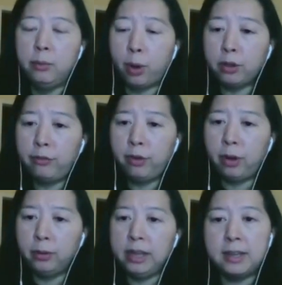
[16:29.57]

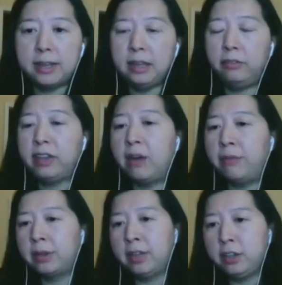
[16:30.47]
workflow instead of
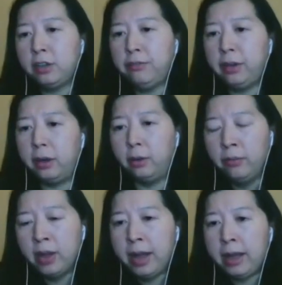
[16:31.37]
conversation flow,
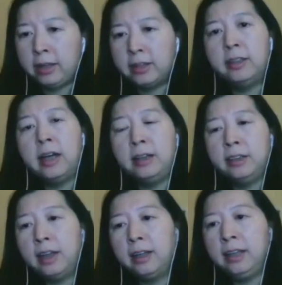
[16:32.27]
and the
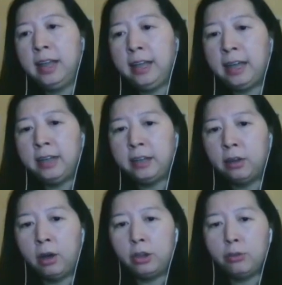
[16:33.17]
underlying AI
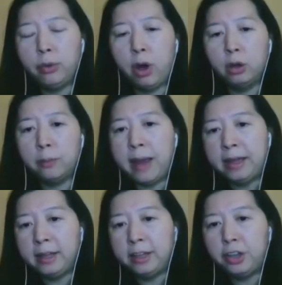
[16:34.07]
technology will
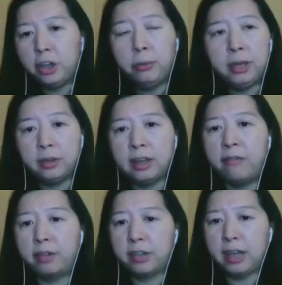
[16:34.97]
automatically generate a
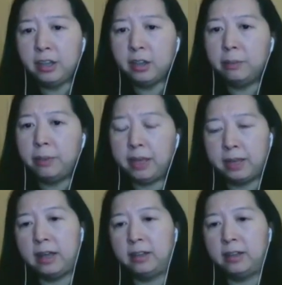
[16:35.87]
conversation based on